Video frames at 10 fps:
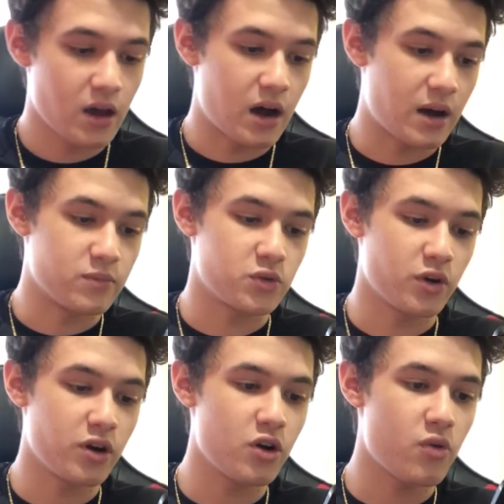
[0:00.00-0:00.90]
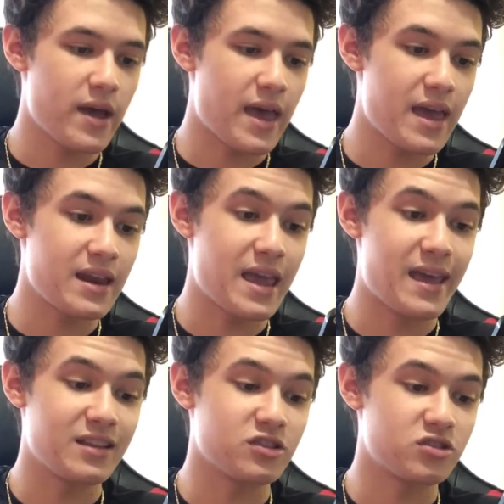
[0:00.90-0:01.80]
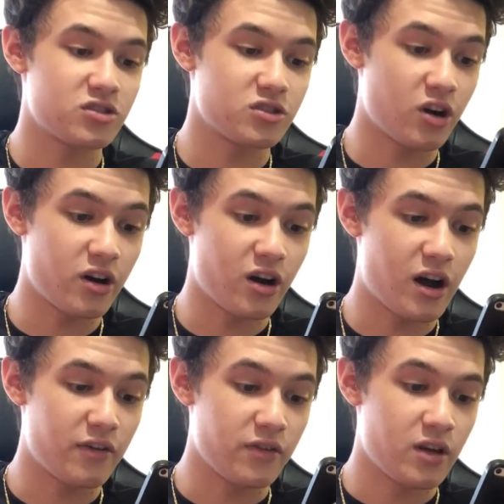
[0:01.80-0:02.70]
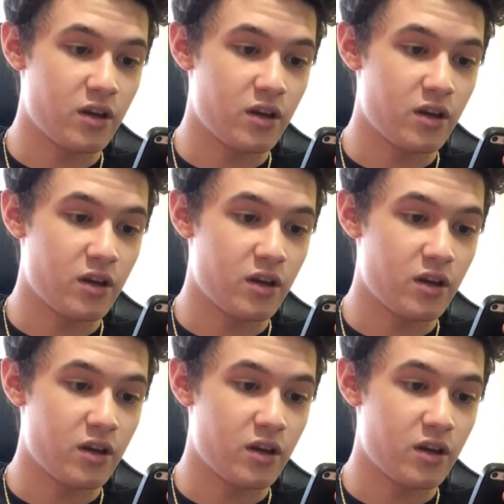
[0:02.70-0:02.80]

Um, so we're gonna go ahead and start off